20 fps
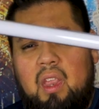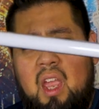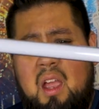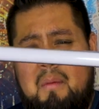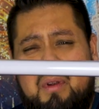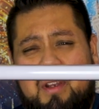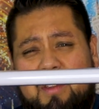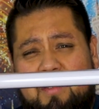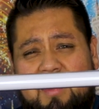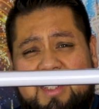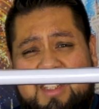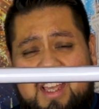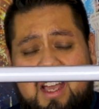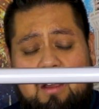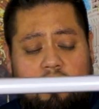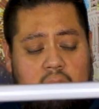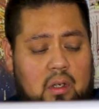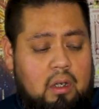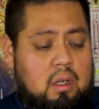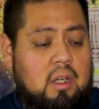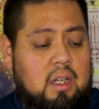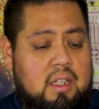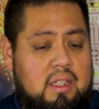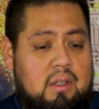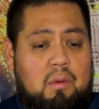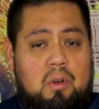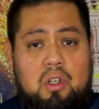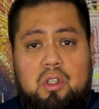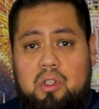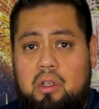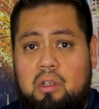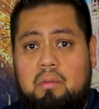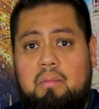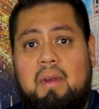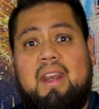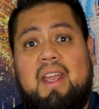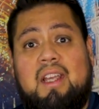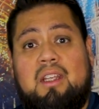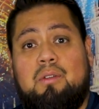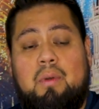I'm gonna leave this out because I want to show you
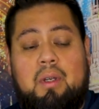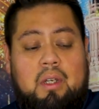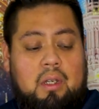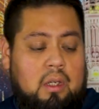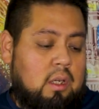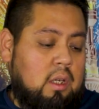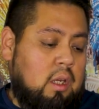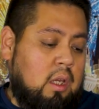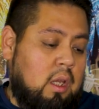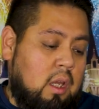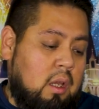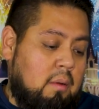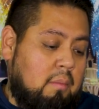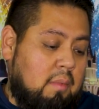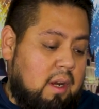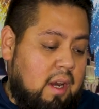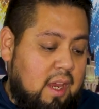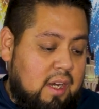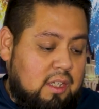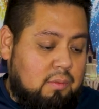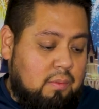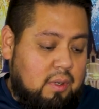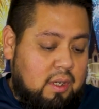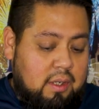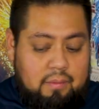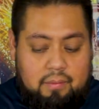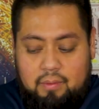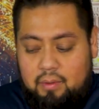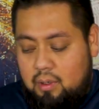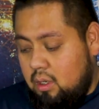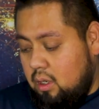my next one. My next one